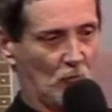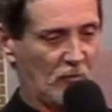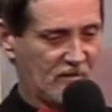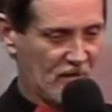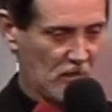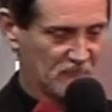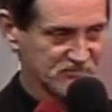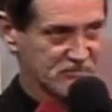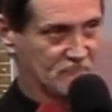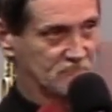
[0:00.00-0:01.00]
We now have
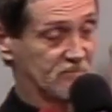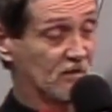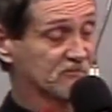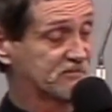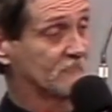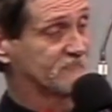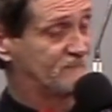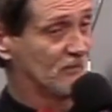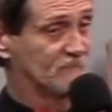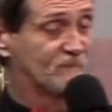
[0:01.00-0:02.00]
stuff, enough stuff to
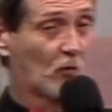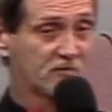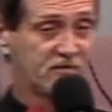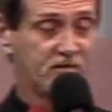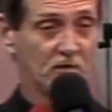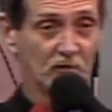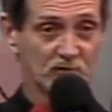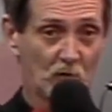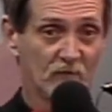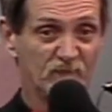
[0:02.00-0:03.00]
fill a 1,400
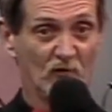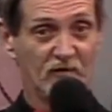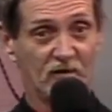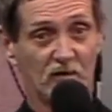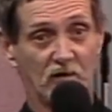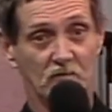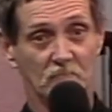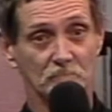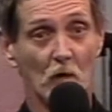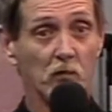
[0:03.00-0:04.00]
square foot
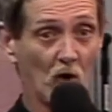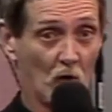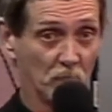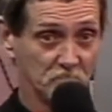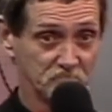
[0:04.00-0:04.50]
mobile home,